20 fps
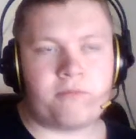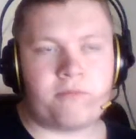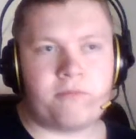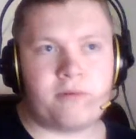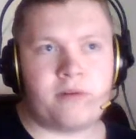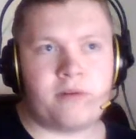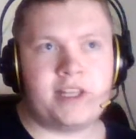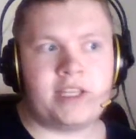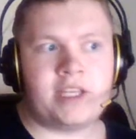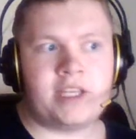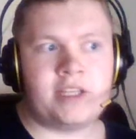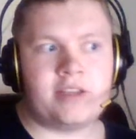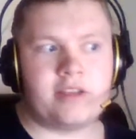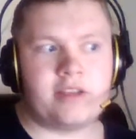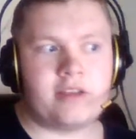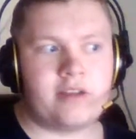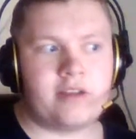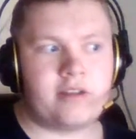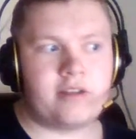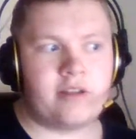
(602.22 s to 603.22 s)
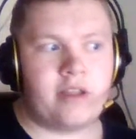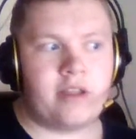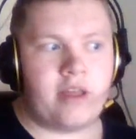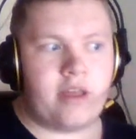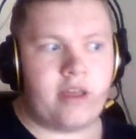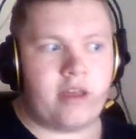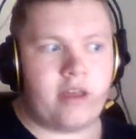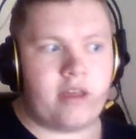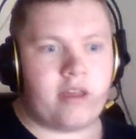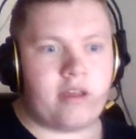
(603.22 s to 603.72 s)
really need
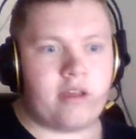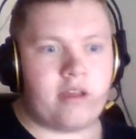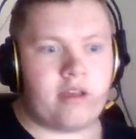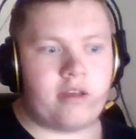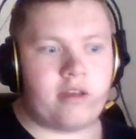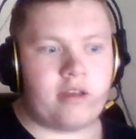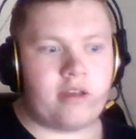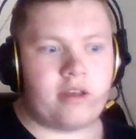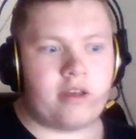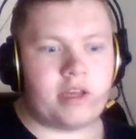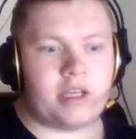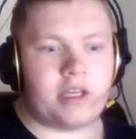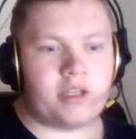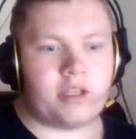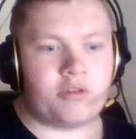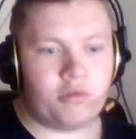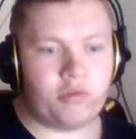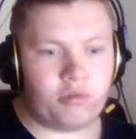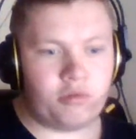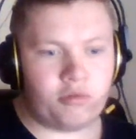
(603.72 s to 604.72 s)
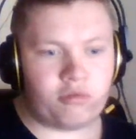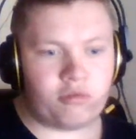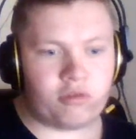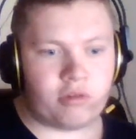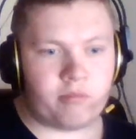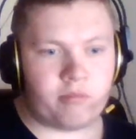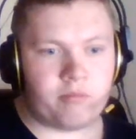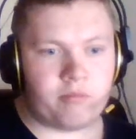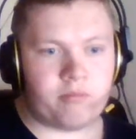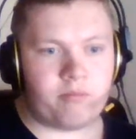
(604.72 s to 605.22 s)
to do
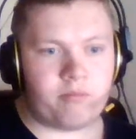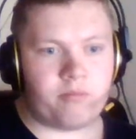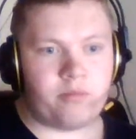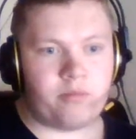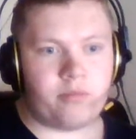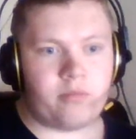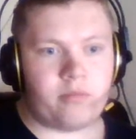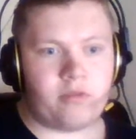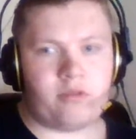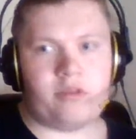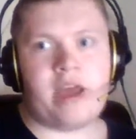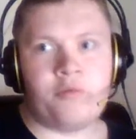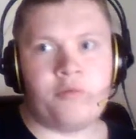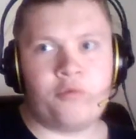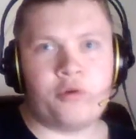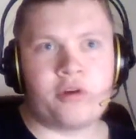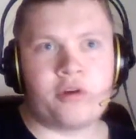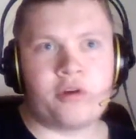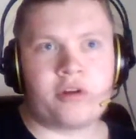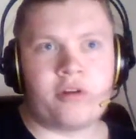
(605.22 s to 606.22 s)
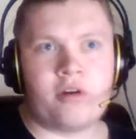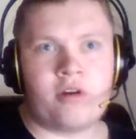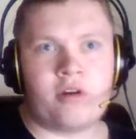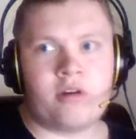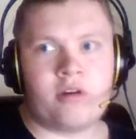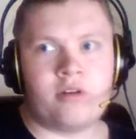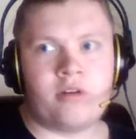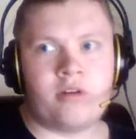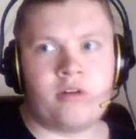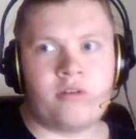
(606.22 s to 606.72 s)
some heavy work
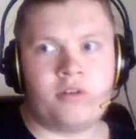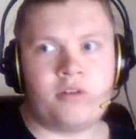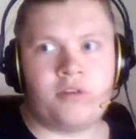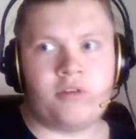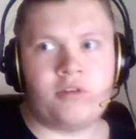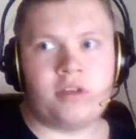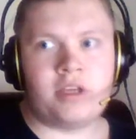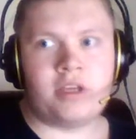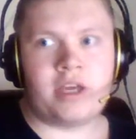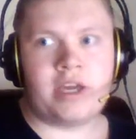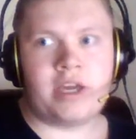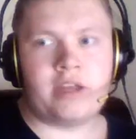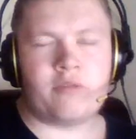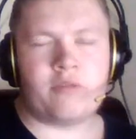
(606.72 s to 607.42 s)
on Unity 8.